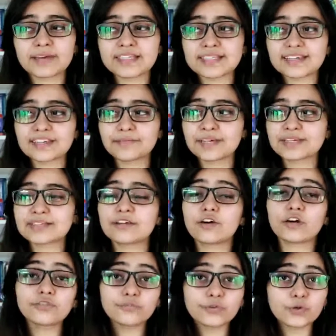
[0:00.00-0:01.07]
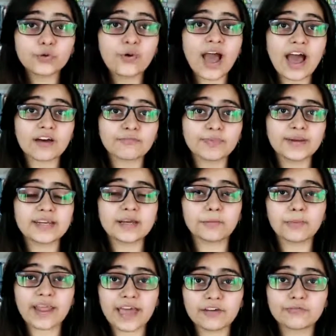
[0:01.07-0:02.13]
basically because a lot of you have been
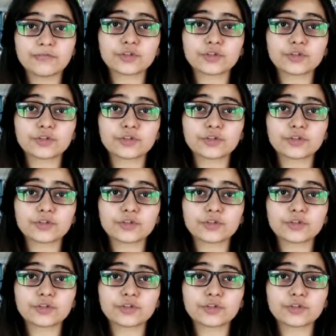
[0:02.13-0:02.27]
applying